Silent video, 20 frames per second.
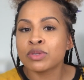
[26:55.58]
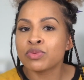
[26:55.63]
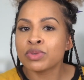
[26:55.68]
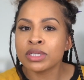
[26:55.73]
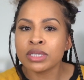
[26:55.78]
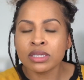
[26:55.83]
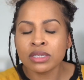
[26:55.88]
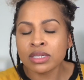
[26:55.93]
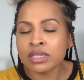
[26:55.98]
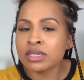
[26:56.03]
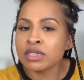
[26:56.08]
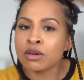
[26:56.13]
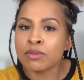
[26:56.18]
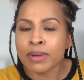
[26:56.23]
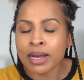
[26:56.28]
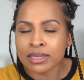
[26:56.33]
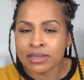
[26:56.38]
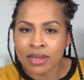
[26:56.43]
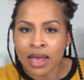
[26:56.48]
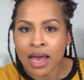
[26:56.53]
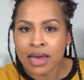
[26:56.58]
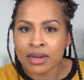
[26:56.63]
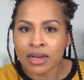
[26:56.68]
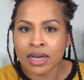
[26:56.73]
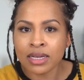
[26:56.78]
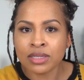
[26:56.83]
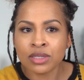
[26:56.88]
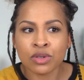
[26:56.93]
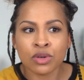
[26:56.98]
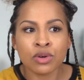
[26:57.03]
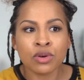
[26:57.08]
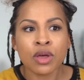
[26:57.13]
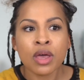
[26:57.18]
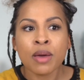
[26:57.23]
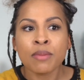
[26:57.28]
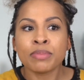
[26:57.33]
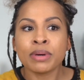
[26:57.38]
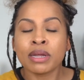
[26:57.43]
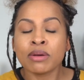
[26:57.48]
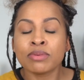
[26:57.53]
really still my side hustle,
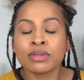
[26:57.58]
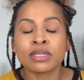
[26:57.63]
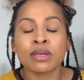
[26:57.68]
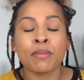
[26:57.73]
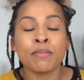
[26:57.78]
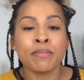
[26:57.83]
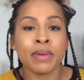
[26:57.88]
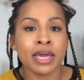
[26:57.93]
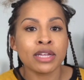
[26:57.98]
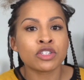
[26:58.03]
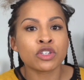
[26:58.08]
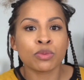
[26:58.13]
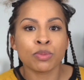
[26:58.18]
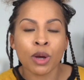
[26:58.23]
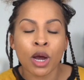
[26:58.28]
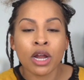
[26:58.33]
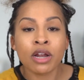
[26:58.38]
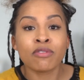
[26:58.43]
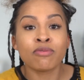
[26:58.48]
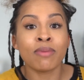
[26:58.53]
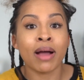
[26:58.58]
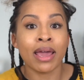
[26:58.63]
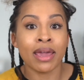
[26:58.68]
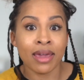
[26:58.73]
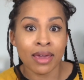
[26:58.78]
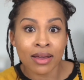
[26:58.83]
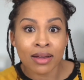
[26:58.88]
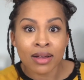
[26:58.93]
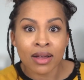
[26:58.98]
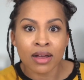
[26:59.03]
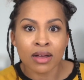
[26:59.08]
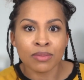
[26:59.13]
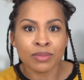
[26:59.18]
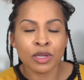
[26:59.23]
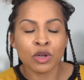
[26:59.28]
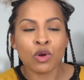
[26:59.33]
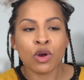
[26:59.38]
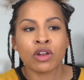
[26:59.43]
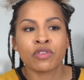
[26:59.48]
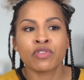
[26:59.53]
but it was a major part of my income
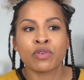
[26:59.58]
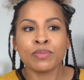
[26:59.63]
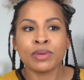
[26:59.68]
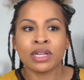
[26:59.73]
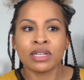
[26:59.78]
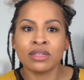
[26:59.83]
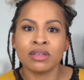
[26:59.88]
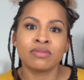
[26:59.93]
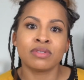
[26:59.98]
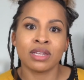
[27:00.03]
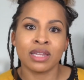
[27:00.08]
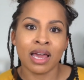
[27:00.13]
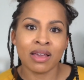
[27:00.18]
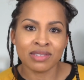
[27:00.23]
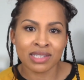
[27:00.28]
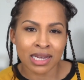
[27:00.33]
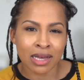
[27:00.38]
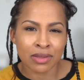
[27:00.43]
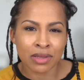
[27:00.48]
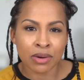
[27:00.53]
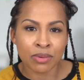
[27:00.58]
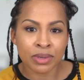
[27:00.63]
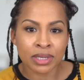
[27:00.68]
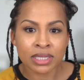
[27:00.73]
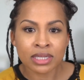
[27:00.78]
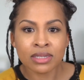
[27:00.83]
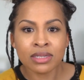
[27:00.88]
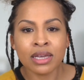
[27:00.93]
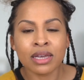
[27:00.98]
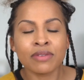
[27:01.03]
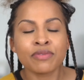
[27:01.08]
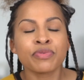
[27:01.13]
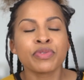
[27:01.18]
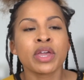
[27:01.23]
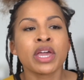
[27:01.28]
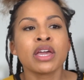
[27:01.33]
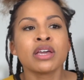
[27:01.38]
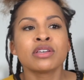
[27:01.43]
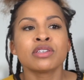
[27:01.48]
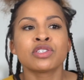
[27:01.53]
in order for me to live the lifestyle that I wanted to live.
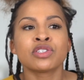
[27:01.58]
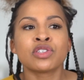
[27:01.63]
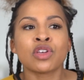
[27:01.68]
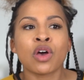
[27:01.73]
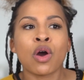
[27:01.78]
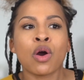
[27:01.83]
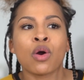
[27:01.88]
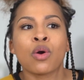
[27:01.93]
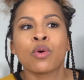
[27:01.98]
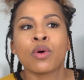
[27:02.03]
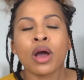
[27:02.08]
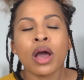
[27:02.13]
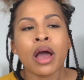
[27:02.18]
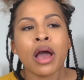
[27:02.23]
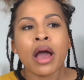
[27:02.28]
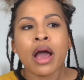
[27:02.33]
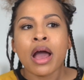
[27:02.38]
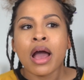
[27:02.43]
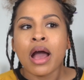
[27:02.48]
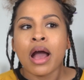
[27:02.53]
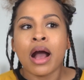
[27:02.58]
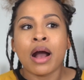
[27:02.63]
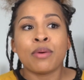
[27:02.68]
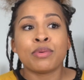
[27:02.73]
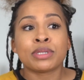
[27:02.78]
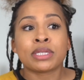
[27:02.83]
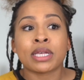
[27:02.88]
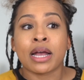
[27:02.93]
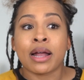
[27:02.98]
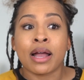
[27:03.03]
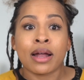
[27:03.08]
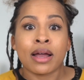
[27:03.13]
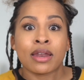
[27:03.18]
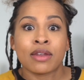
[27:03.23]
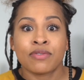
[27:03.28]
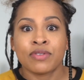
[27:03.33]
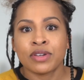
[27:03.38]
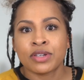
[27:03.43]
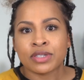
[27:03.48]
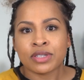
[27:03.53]
So I was I got to
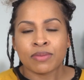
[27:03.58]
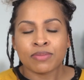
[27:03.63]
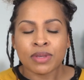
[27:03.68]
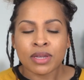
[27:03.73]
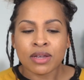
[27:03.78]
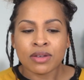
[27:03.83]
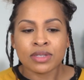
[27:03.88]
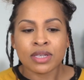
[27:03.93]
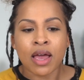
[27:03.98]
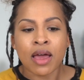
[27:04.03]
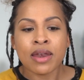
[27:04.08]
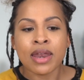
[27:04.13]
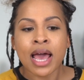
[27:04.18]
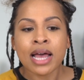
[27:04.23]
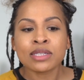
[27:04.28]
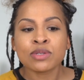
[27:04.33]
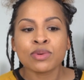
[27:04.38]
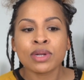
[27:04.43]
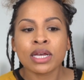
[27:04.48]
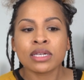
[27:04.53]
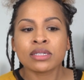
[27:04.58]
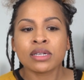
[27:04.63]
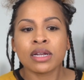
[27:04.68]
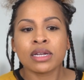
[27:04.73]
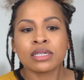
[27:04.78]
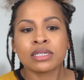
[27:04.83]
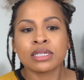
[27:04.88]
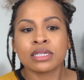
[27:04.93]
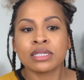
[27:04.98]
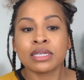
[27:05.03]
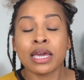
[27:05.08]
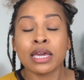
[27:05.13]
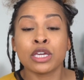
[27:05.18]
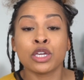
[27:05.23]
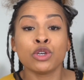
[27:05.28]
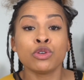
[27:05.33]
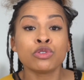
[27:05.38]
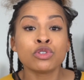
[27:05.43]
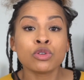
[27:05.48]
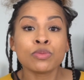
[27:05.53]
figure something else out. And that's when I started to take
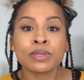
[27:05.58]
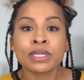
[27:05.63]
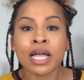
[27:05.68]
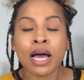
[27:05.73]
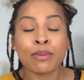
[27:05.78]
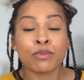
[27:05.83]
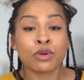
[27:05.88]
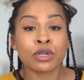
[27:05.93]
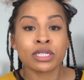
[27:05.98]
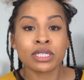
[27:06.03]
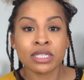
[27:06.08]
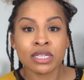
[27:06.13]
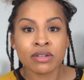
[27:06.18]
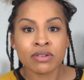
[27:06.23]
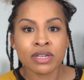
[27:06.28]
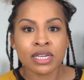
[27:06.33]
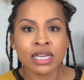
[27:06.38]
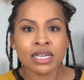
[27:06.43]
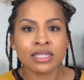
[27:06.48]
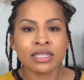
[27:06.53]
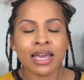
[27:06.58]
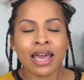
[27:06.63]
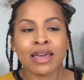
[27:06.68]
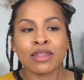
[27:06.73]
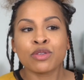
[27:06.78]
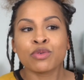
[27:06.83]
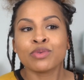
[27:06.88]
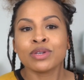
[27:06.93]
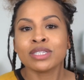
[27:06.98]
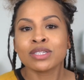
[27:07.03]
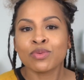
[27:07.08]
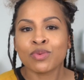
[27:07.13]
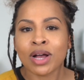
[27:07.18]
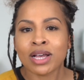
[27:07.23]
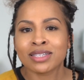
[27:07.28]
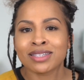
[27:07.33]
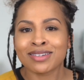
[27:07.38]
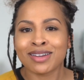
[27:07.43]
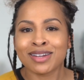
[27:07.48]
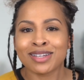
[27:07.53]
YouTube a lot more serious. And the reason why I
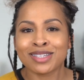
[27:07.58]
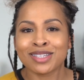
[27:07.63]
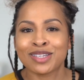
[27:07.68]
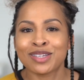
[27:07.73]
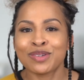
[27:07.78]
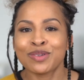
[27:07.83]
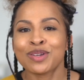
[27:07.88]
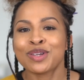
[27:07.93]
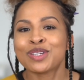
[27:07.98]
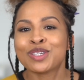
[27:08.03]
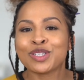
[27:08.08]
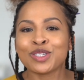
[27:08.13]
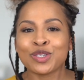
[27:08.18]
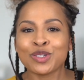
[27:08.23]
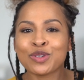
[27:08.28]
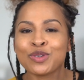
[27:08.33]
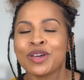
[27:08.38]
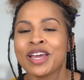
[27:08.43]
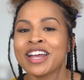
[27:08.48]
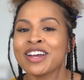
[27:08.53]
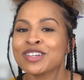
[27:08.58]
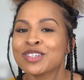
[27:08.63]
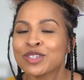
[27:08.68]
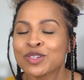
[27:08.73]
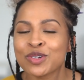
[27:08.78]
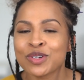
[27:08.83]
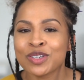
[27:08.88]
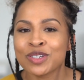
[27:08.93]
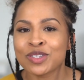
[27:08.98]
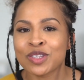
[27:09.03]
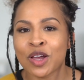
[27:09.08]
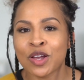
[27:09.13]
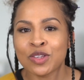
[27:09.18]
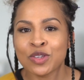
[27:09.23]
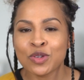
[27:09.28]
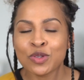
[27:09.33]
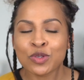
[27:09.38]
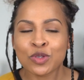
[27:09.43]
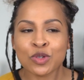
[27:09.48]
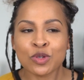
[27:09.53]
started to do hair tutorials on
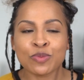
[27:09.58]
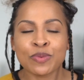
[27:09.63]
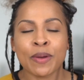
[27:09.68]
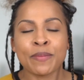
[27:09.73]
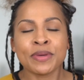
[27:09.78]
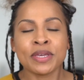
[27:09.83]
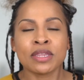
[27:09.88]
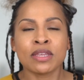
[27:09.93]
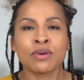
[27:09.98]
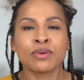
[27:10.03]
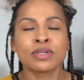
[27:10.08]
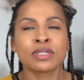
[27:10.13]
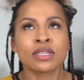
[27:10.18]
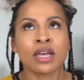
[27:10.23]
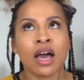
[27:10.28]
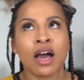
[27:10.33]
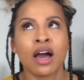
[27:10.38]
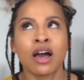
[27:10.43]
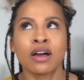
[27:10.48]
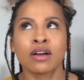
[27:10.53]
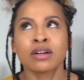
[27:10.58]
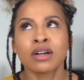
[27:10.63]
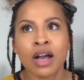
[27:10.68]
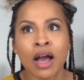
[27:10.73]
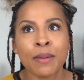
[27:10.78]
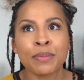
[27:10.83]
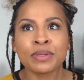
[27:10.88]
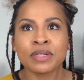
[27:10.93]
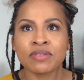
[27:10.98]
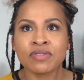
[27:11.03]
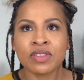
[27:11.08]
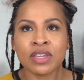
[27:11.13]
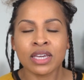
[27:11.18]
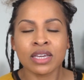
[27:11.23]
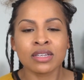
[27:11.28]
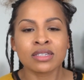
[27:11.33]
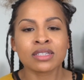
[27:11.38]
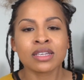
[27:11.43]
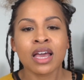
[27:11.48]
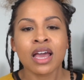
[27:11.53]
YouTube, I mean, there was a couple of
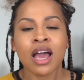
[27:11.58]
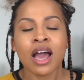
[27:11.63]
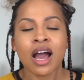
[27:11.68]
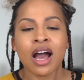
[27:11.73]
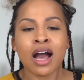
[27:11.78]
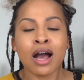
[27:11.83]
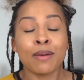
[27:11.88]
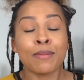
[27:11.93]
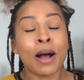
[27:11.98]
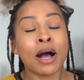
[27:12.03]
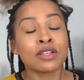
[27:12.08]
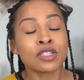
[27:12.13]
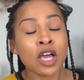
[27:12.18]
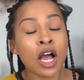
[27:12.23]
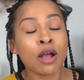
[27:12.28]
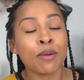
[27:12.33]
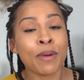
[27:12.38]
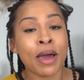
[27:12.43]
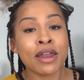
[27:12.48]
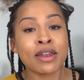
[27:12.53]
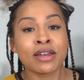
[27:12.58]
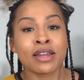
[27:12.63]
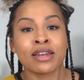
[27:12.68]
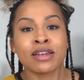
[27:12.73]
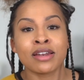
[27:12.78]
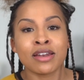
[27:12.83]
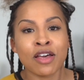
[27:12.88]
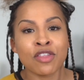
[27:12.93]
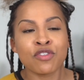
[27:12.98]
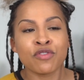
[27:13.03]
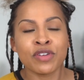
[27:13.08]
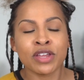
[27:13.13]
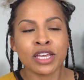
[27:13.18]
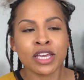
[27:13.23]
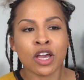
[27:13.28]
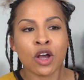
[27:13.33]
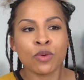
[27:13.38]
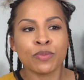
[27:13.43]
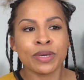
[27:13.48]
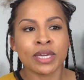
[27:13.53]
things. I'll talk about it in another
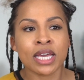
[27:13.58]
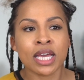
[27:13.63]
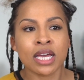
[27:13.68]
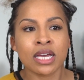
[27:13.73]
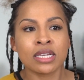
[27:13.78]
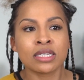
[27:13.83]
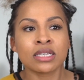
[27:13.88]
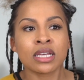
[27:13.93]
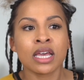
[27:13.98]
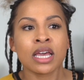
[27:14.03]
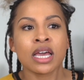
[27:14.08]
video because